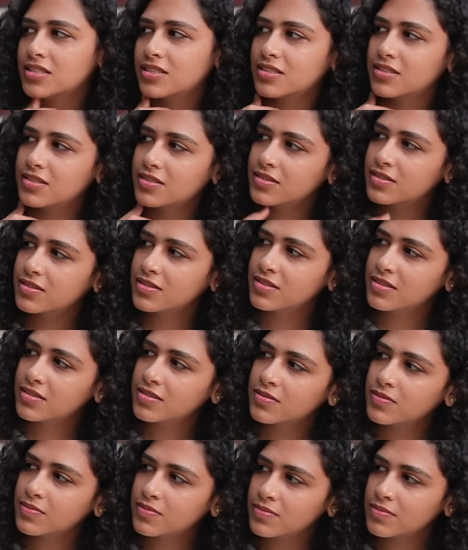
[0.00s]

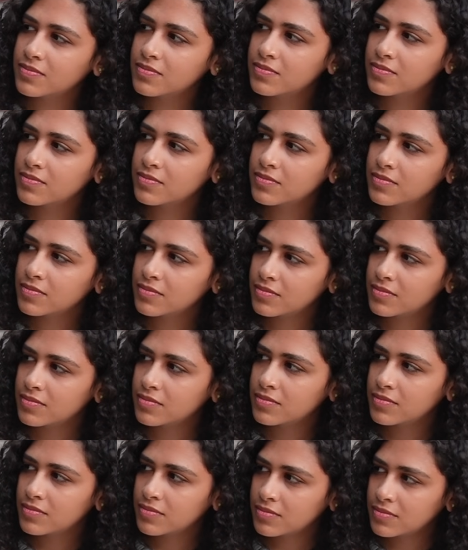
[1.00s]

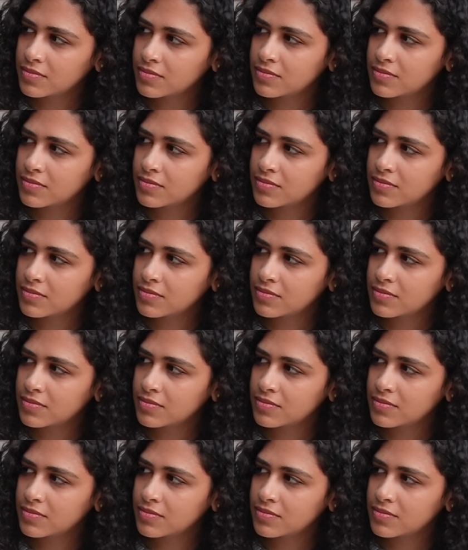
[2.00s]
This person isn't speaking.